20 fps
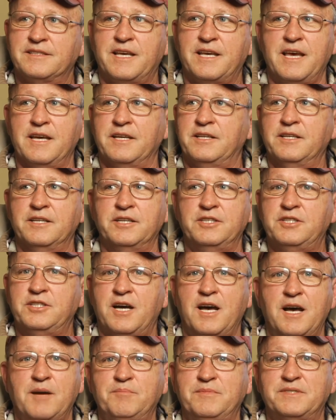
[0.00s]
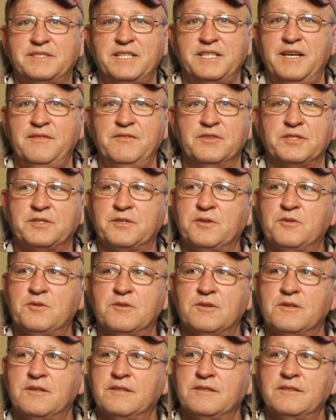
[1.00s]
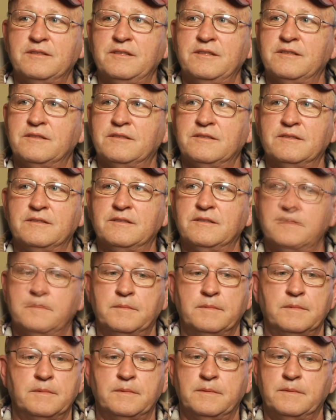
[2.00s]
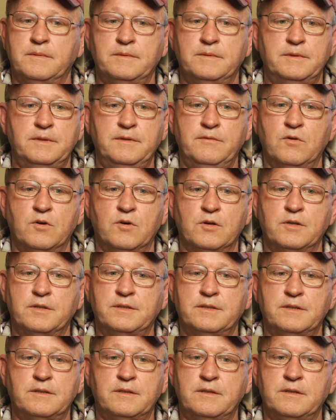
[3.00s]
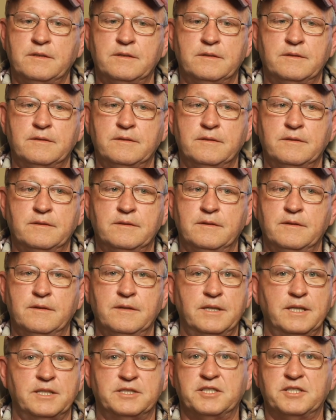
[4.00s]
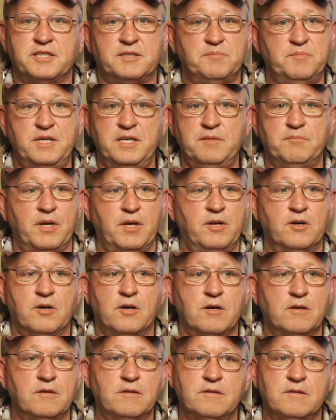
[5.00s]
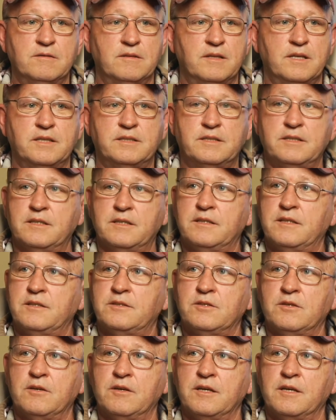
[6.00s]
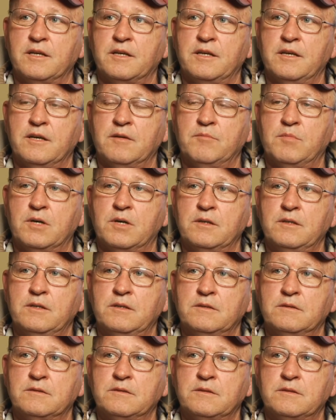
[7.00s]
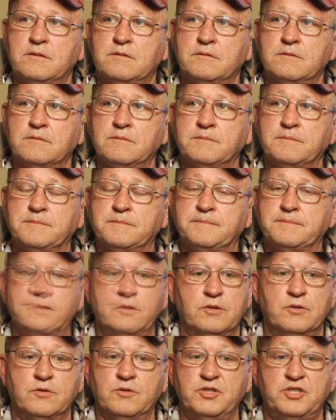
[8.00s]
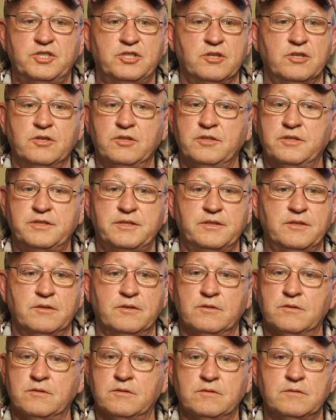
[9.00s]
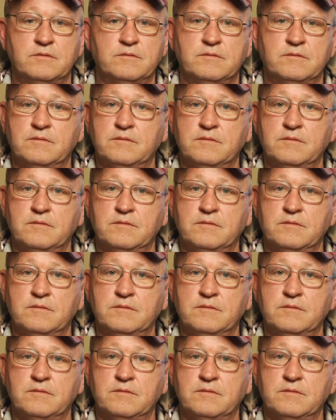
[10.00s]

can't get a job to save your soul, Divorced, and it's just me and my dog. That's it. That's all I gotta care about, So no insurance, no,